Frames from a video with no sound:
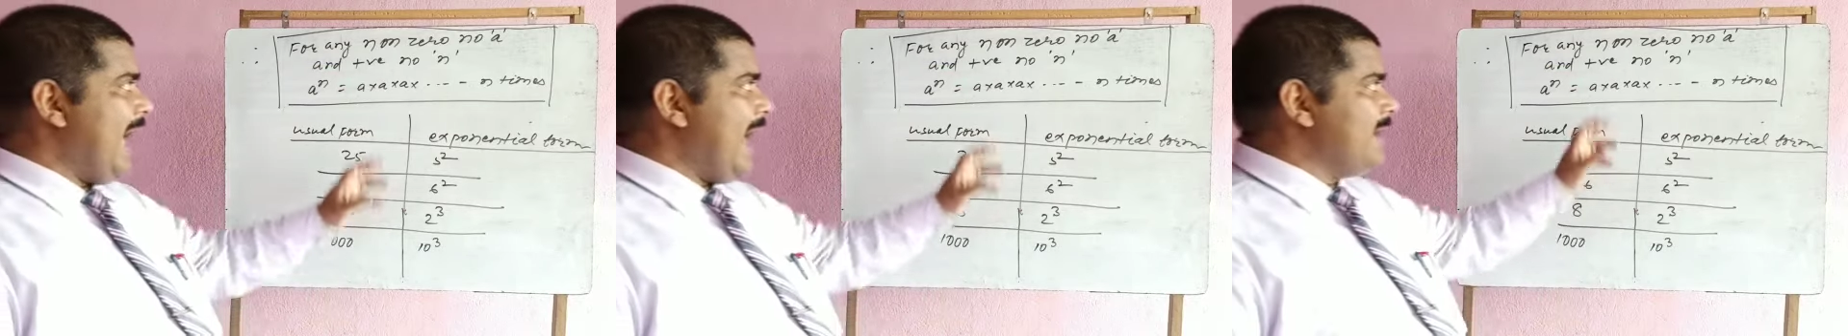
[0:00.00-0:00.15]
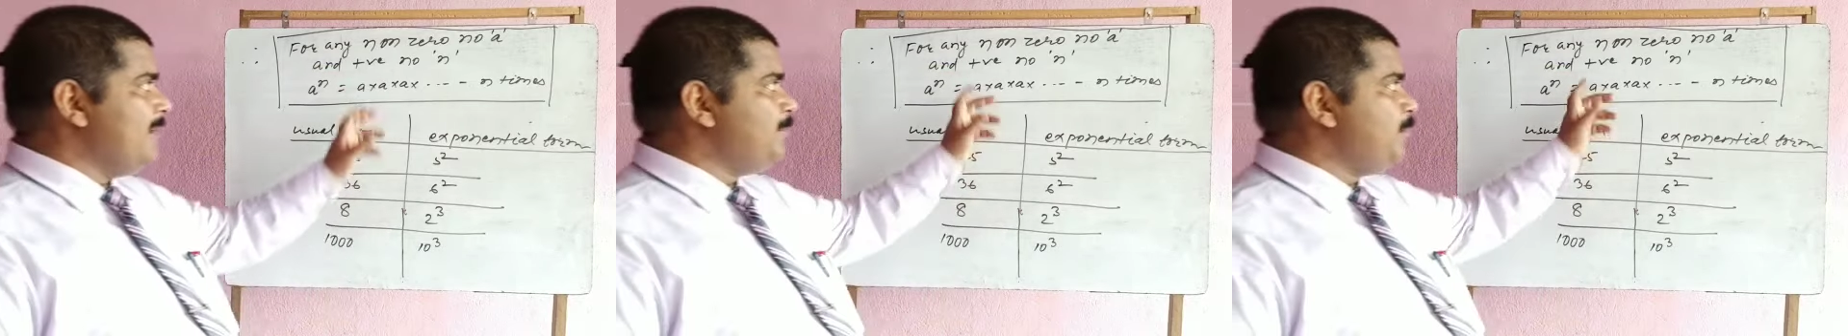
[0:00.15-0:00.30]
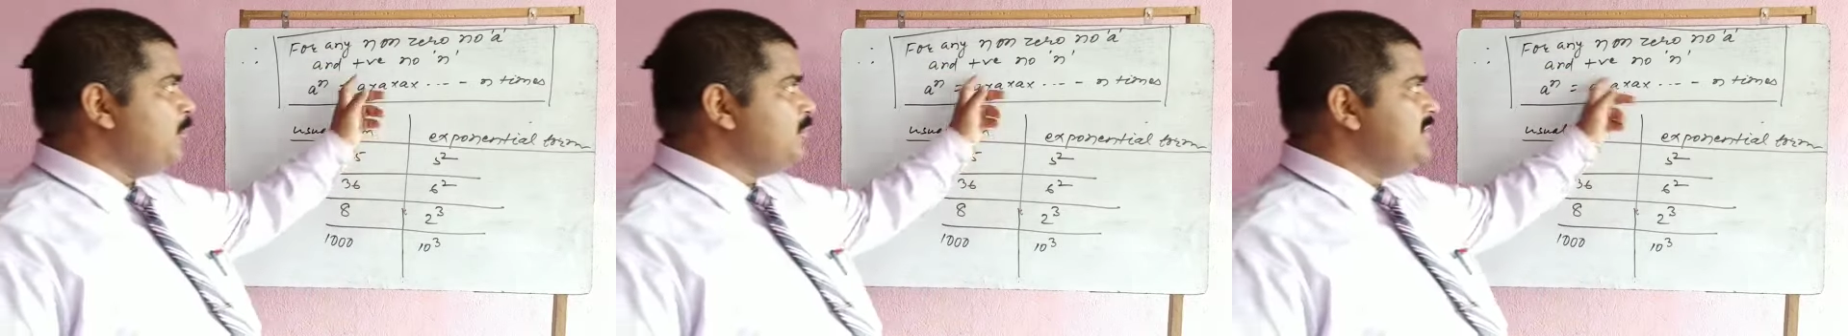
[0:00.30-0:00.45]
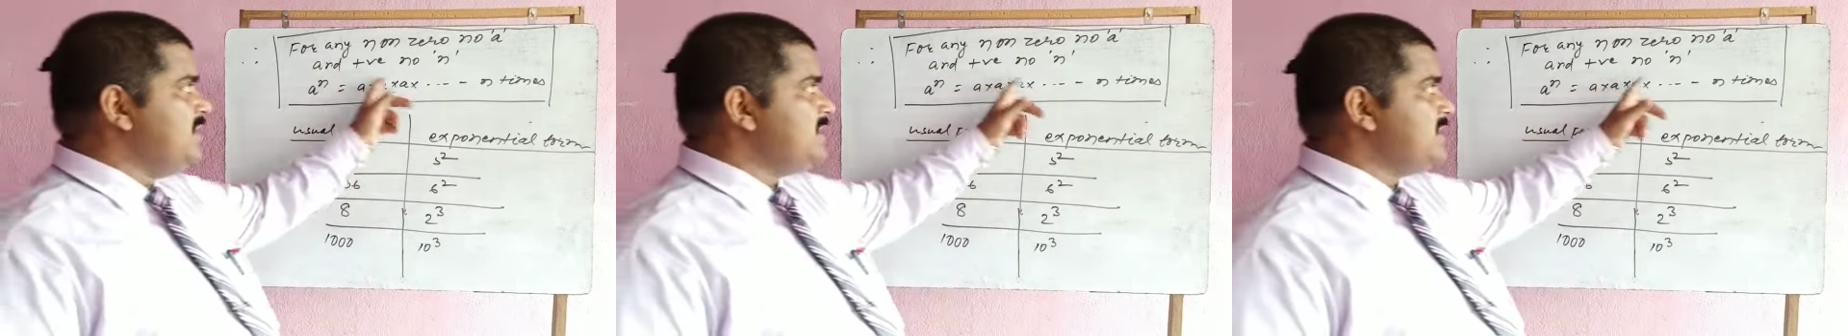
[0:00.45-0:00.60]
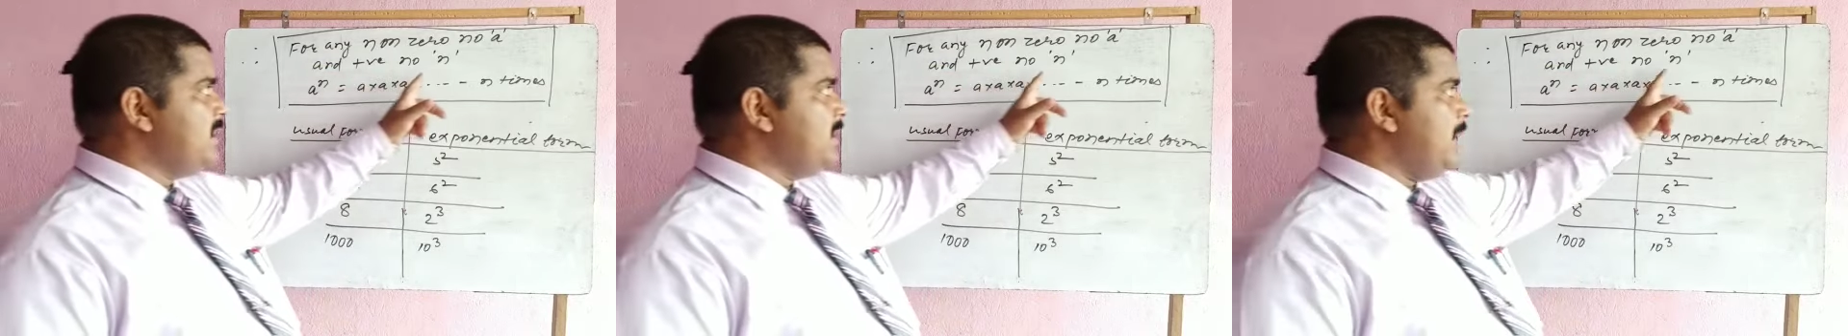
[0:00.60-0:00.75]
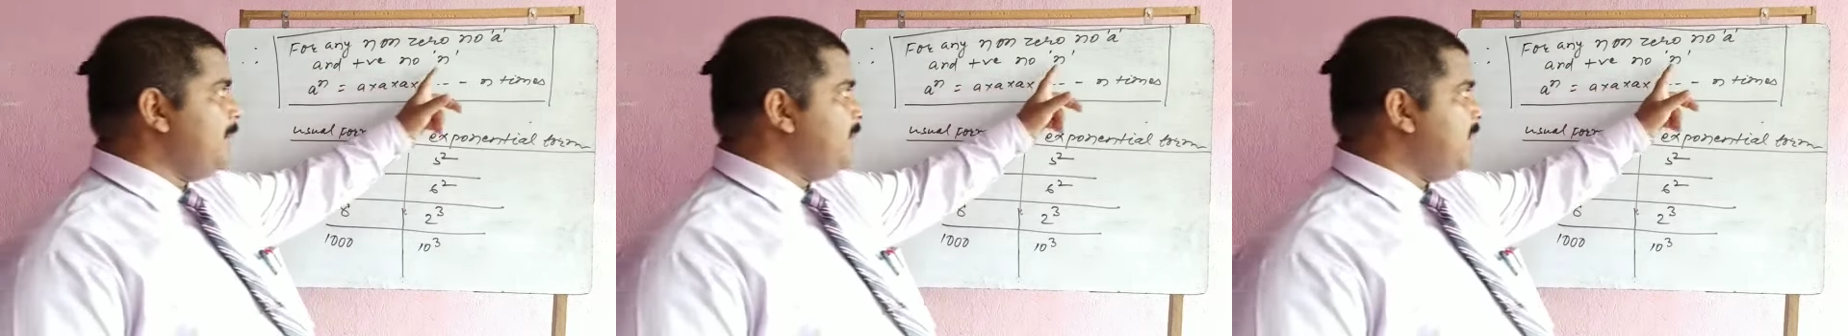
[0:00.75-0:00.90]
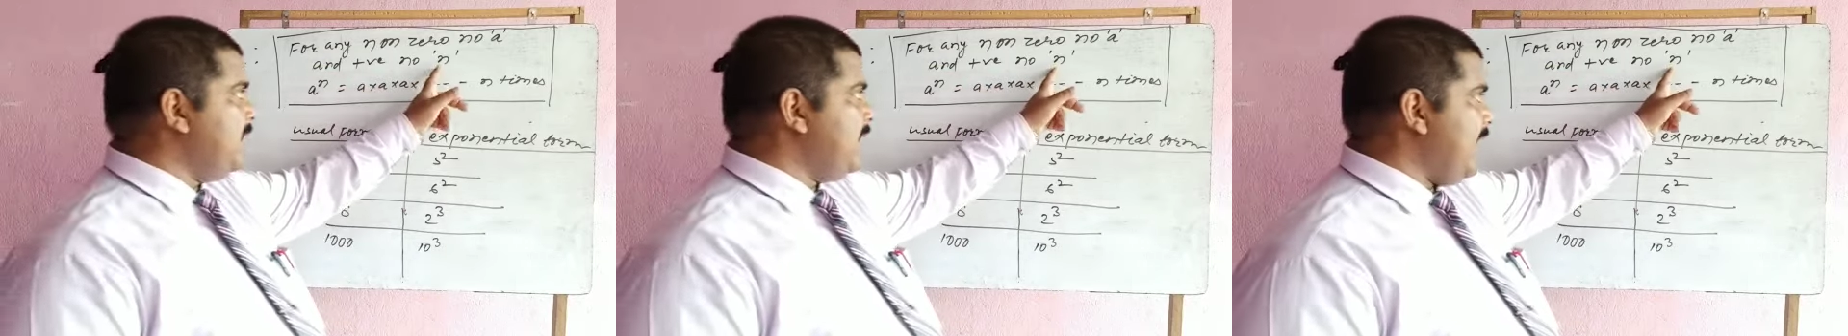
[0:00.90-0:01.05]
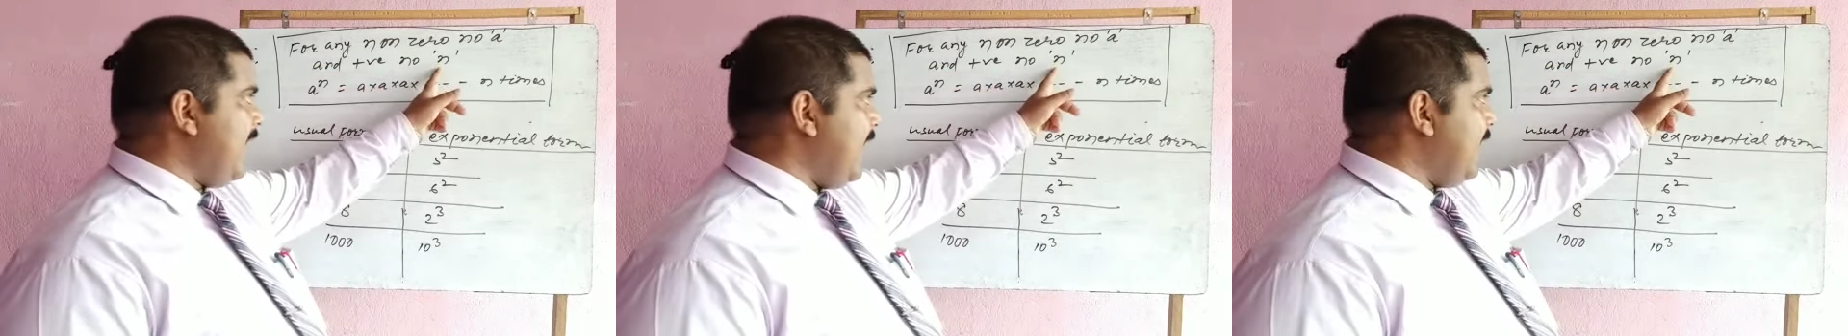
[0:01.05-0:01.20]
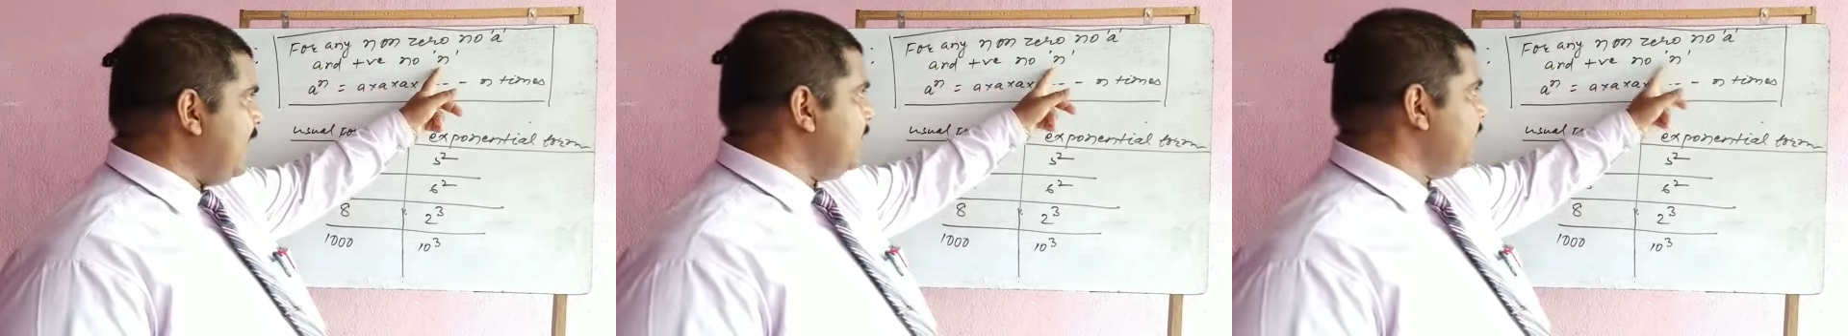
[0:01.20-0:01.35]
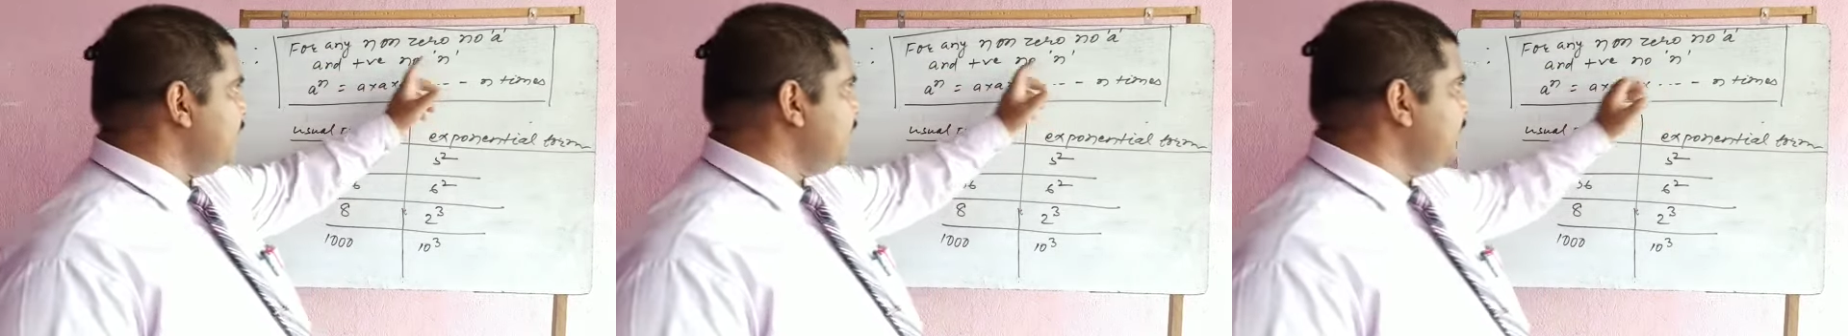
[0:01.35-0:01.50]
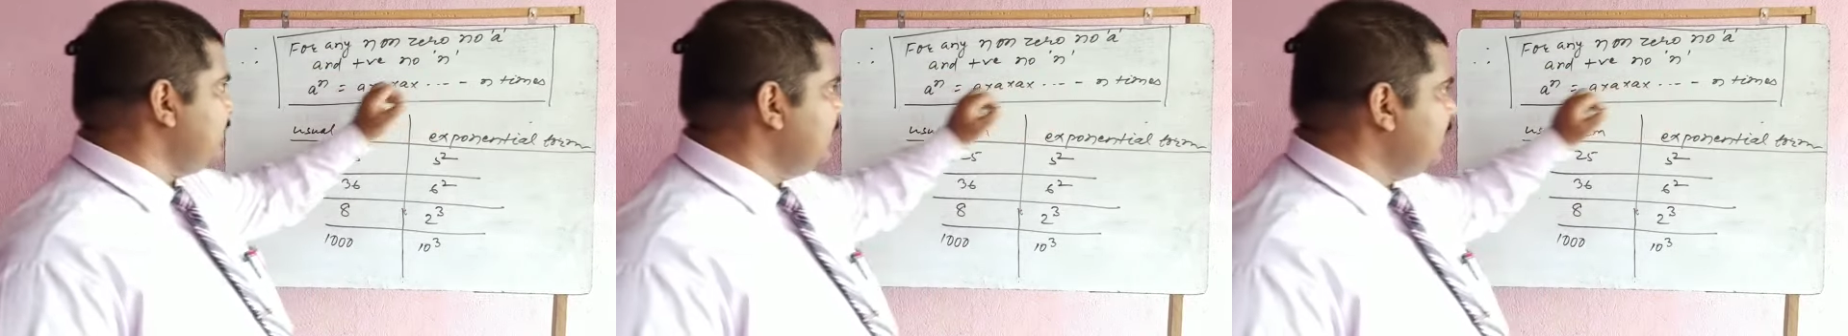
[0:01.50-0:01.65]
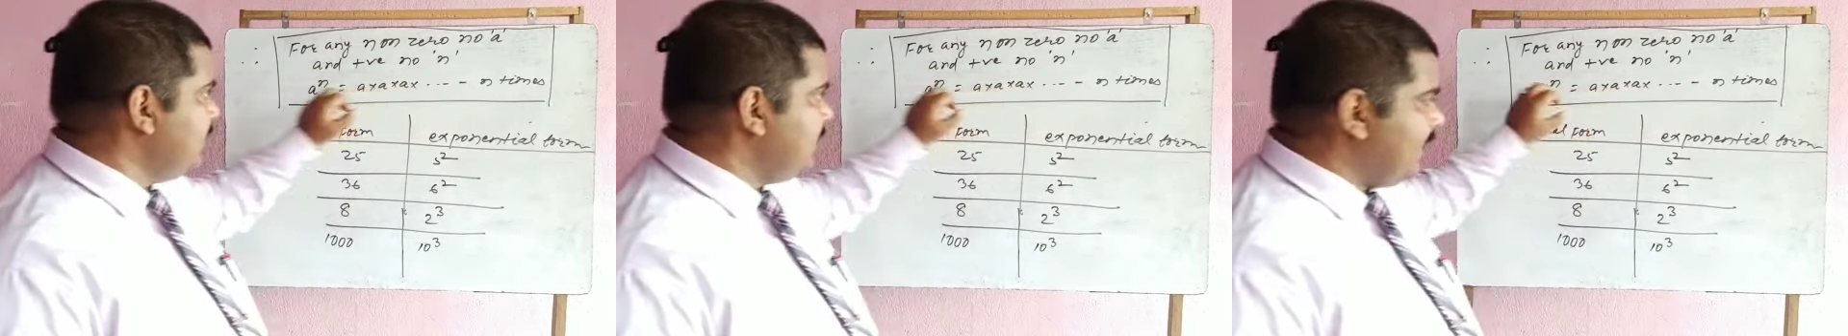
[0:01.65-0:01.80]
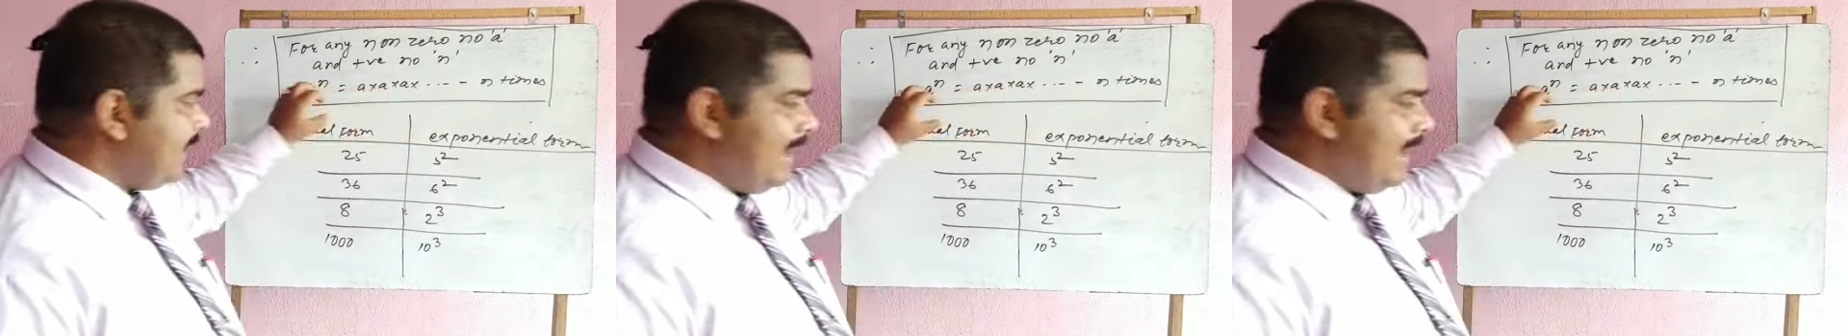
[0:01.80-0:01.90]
and positive number n,